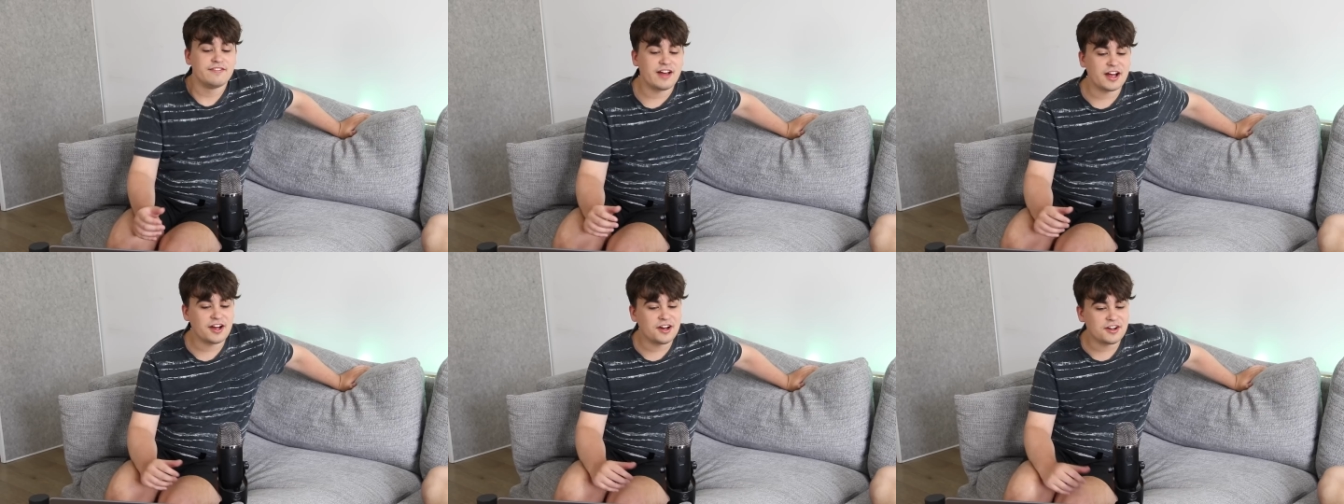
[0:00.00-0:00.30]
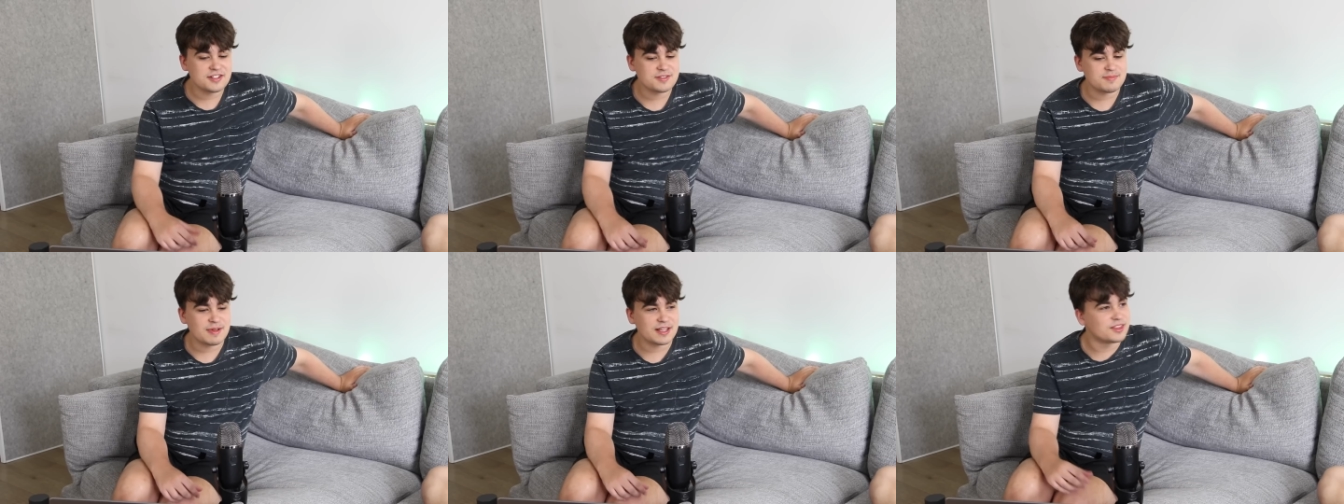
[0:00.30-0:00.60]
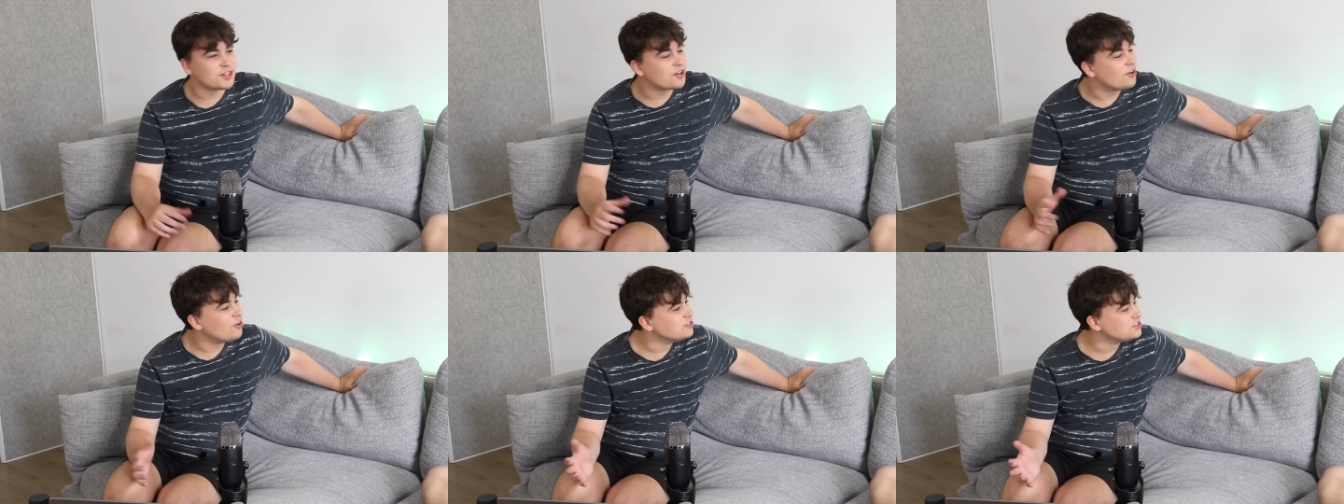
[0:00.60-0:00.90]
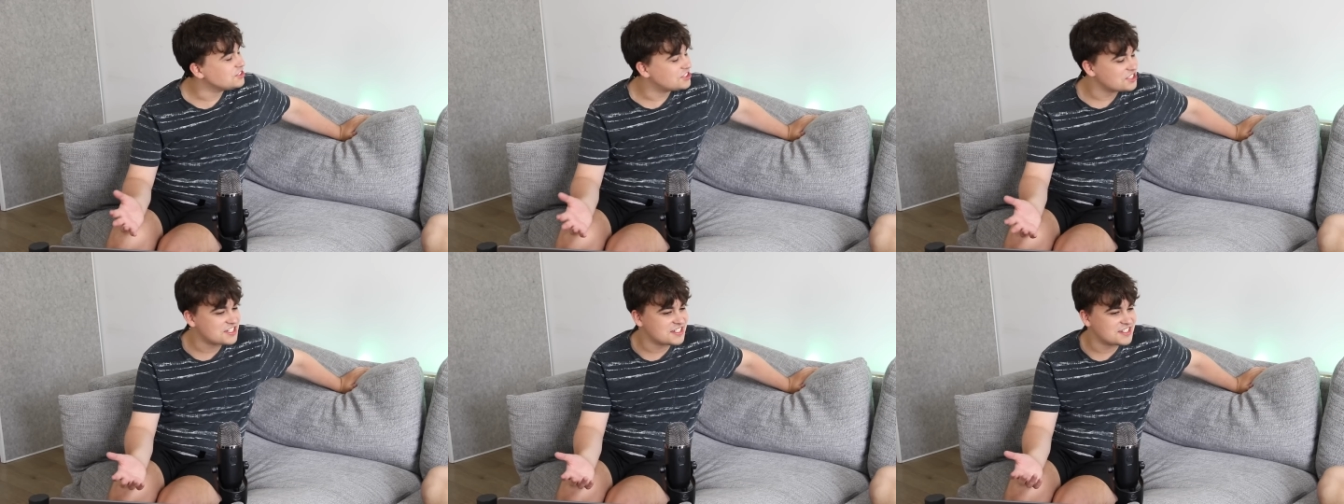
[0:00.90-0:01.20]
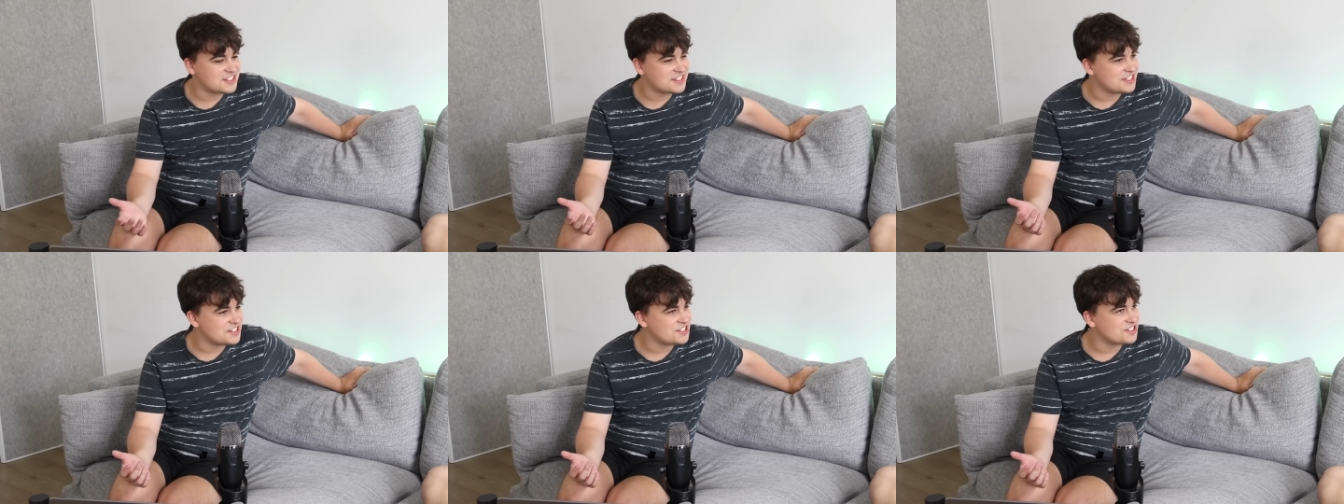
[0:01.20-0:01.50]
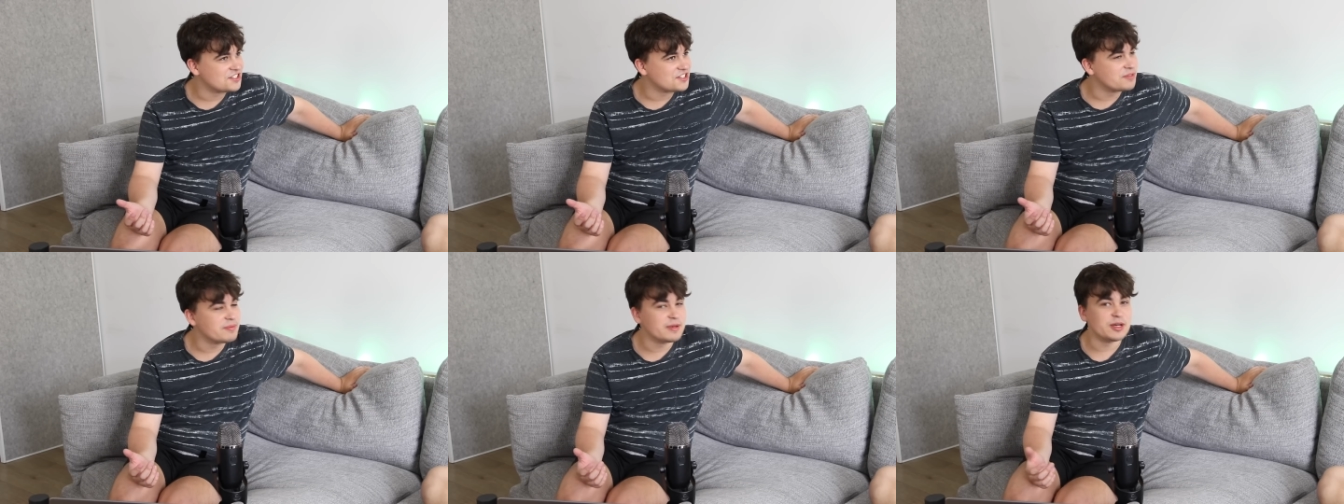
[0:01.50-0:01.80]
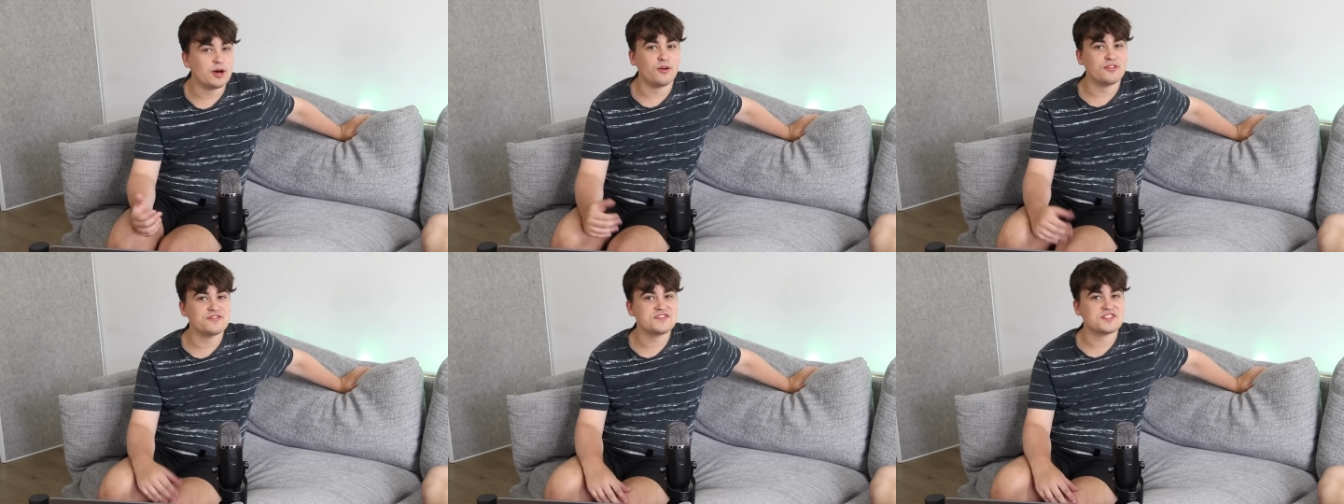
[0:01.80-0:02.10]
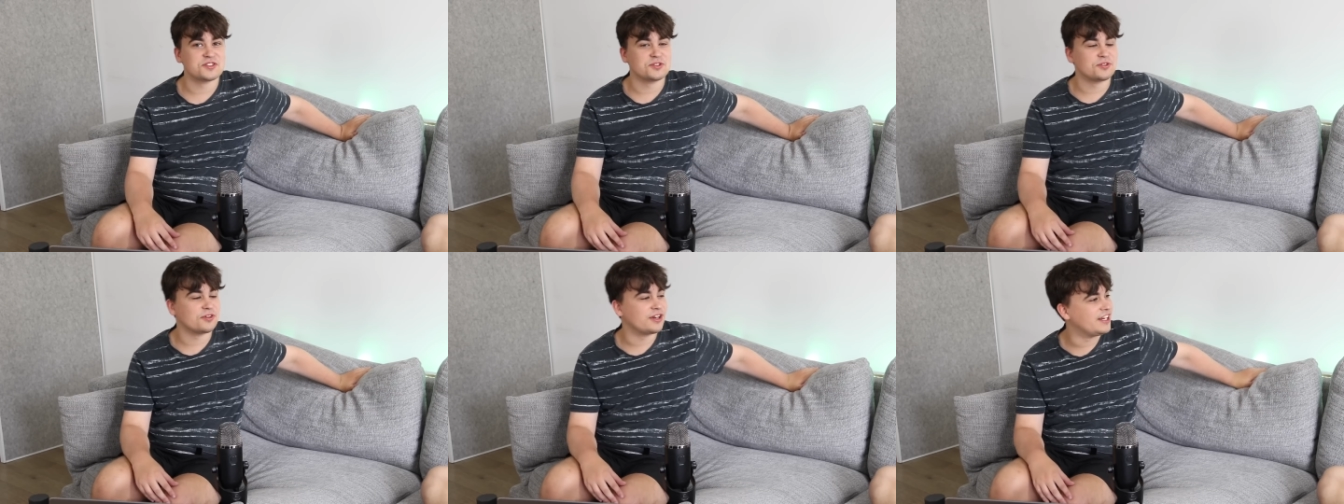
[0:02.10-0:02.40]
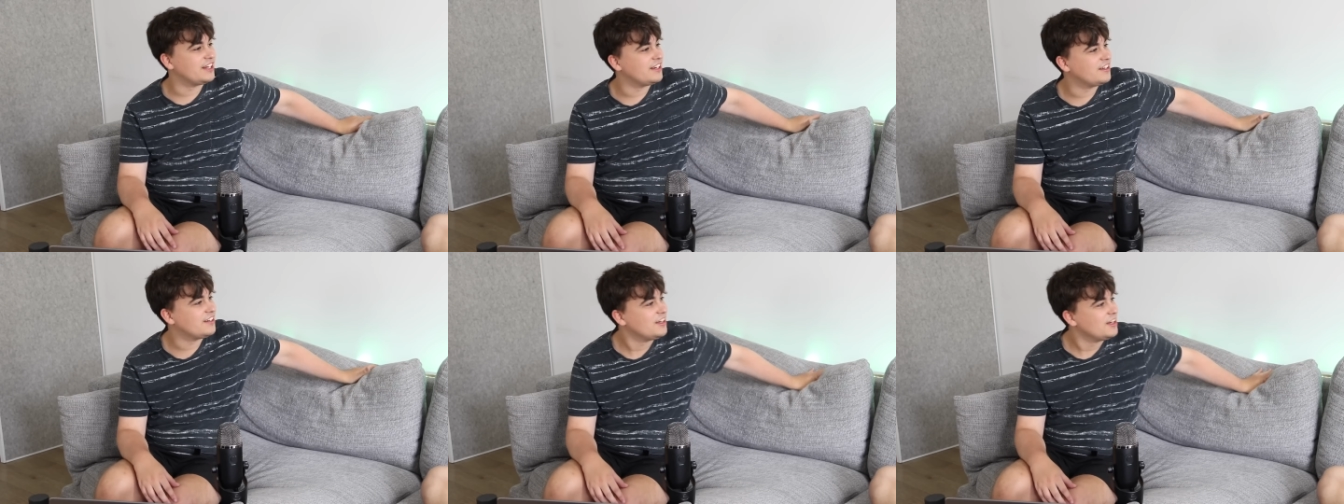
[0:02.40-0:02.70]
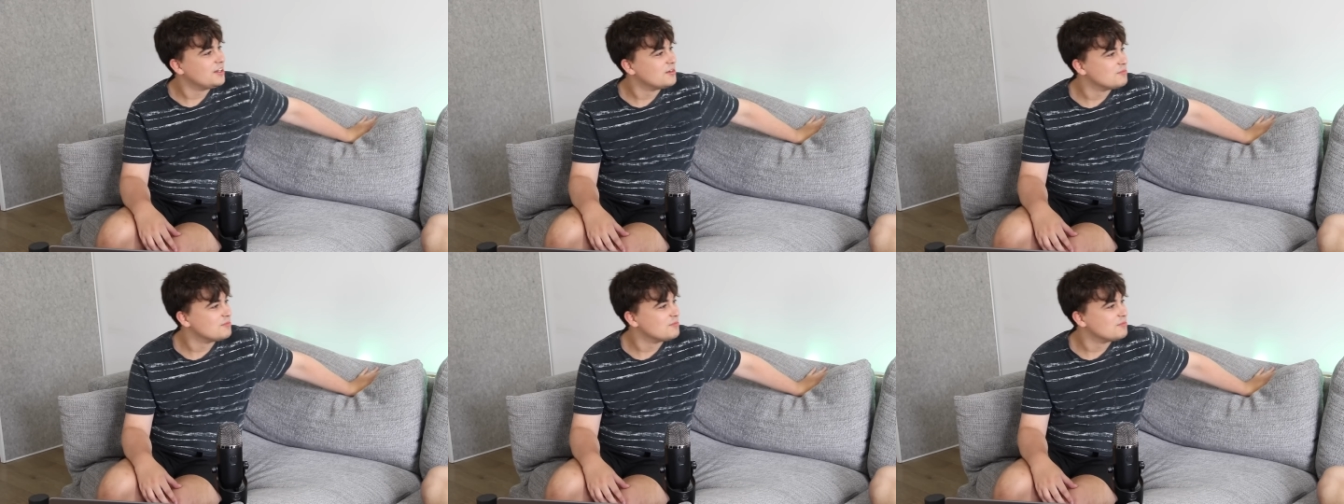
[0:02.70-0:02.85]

Vegard has made the conscious decision to be off screen